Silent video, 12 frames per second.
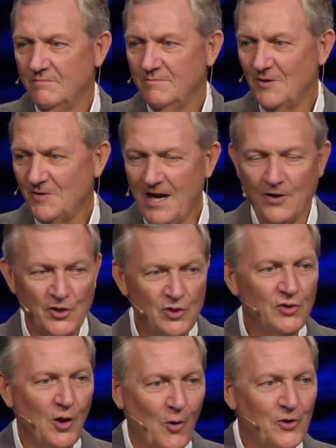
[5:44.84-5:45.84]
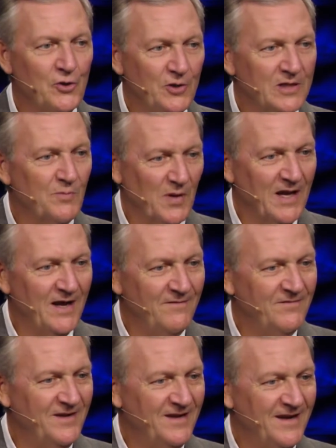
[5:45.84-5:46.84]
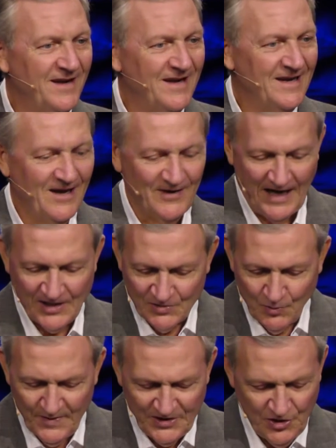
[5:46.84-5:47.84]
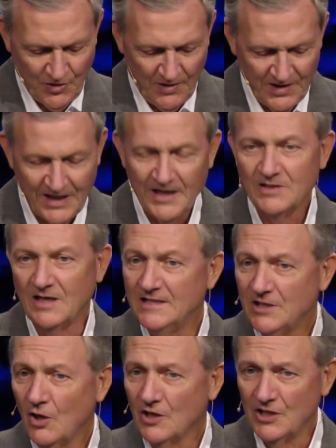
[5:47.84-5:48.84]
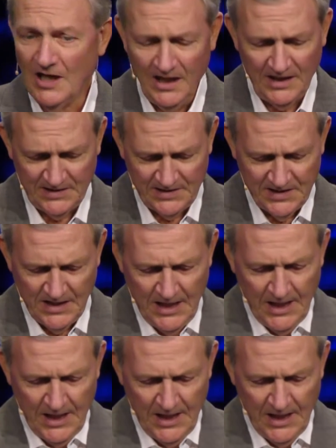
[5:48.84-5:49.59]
Okay, are you his beloved? Okay, just want to be sure. So he's talking to us.